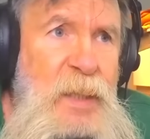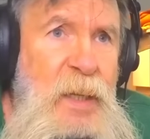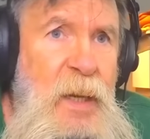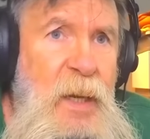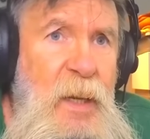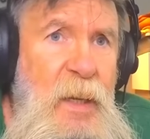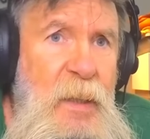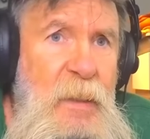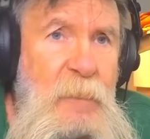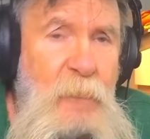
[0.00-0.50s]

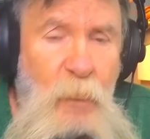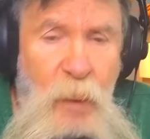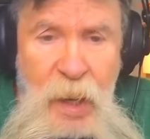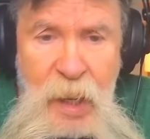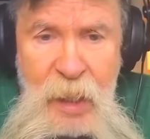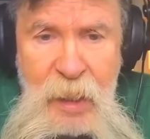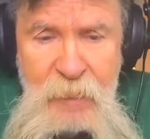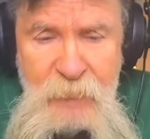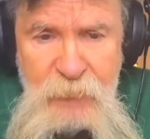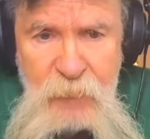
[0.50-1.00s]
had a
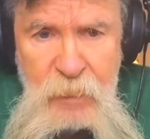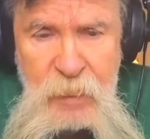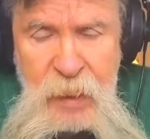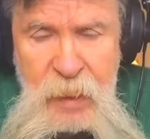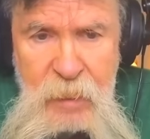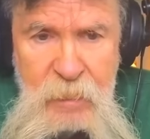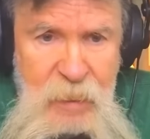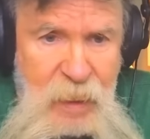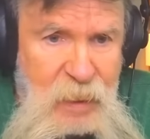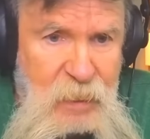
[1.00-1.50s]
wife and they
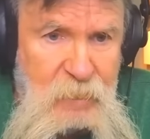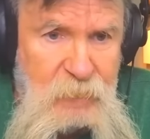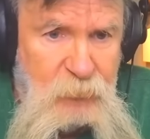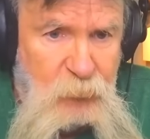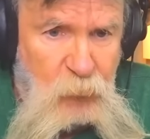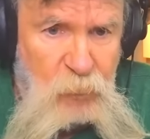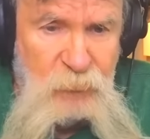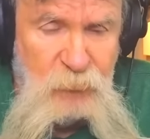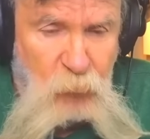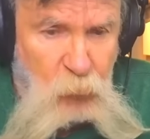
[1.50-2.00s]
had like
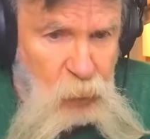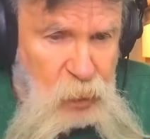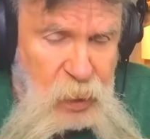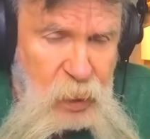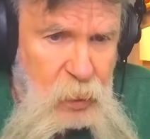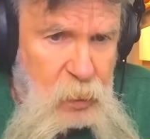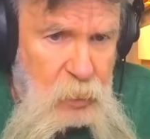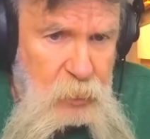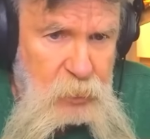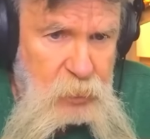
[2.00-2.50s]
three or four
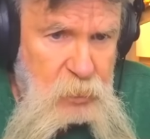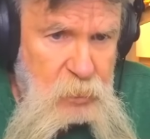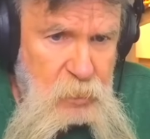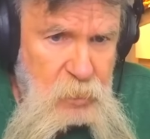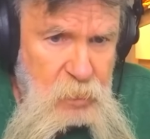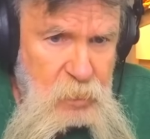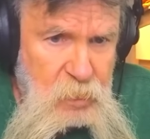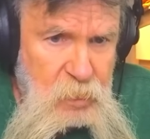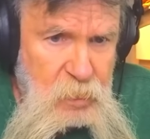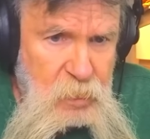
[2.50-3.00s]
kids.
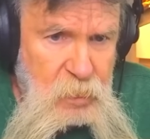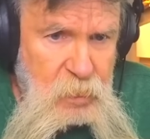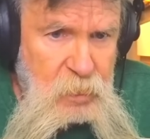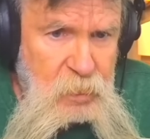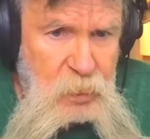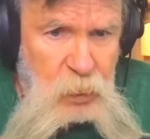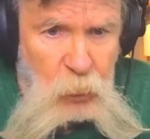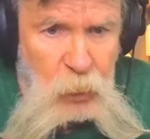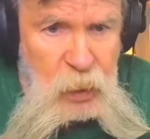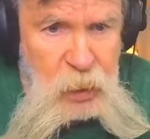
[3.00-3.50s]

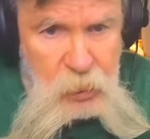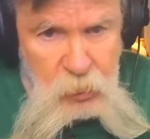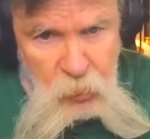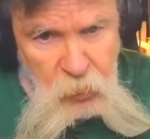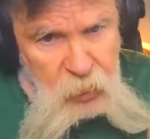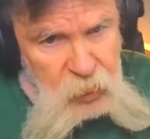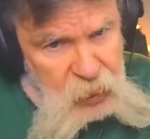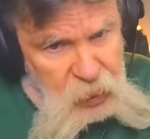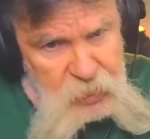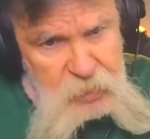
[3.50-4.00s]
So he
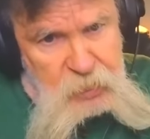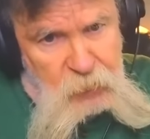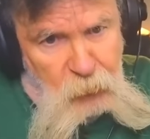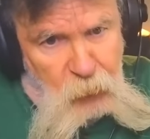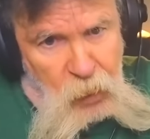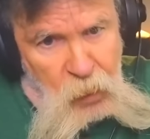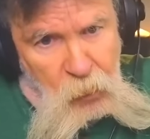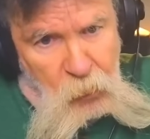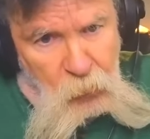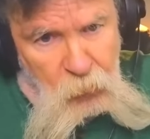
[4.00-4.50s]
couldn't hit the
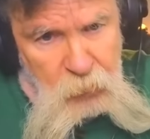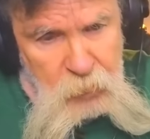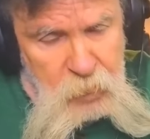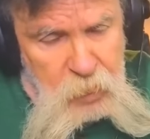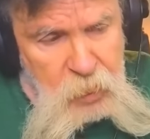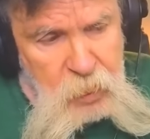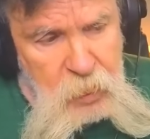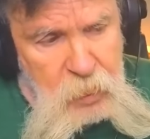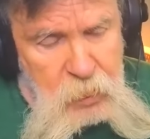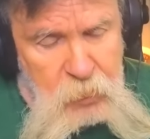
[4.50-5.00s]
road,
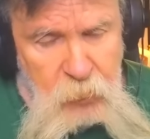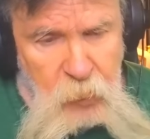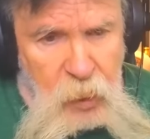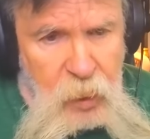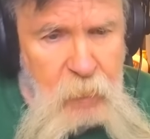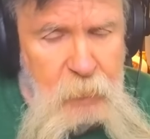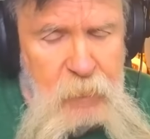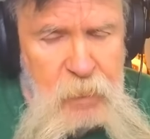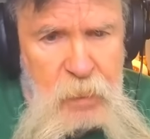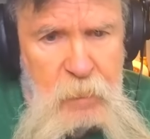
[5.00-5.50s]
try
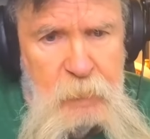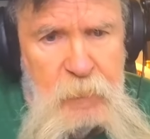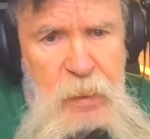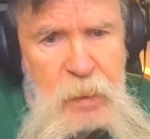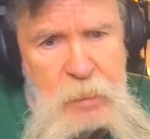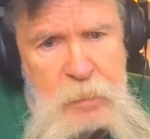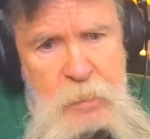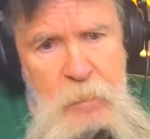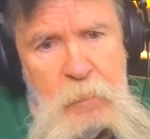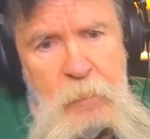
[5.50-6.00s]
to be a
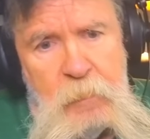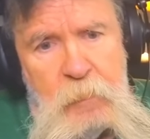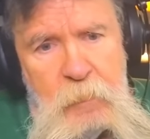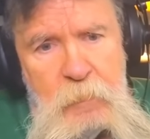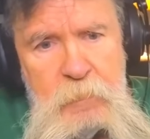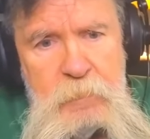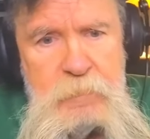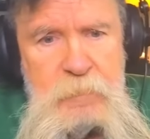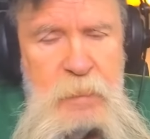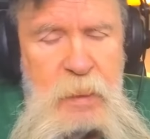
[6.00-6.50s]
big star.
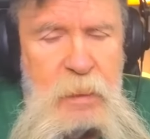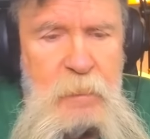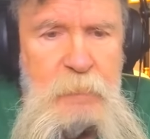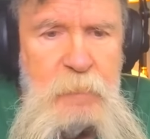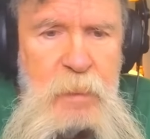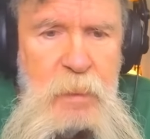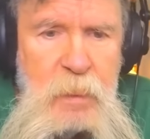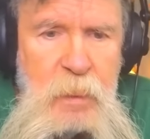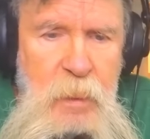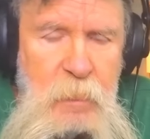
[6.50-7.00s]
It'd
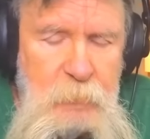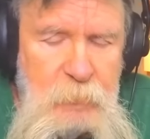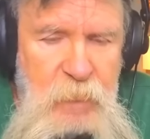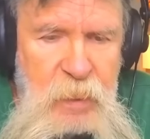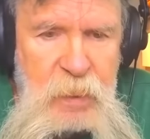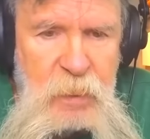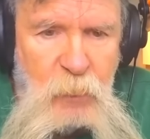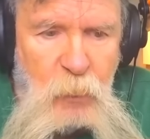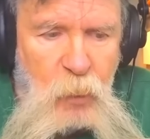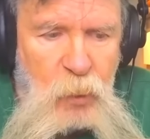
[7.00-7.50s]
been,
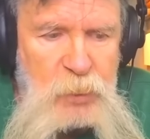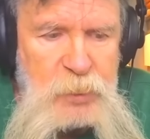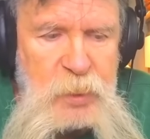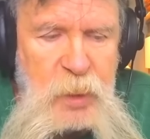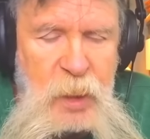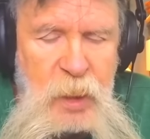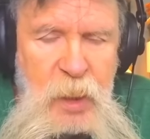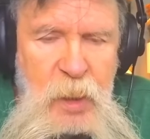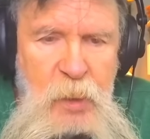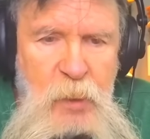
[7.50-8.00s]
been the worst
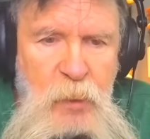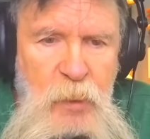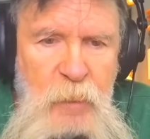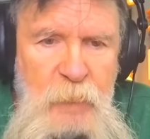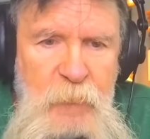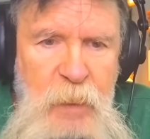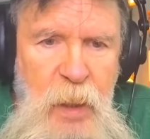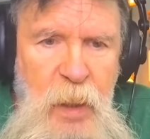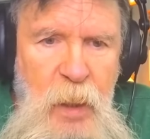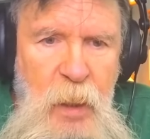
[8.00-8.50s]
thing he could
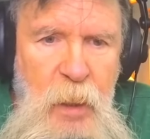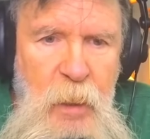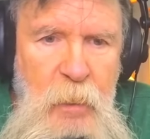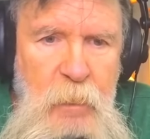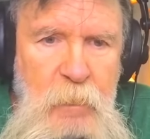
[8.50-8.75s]
have done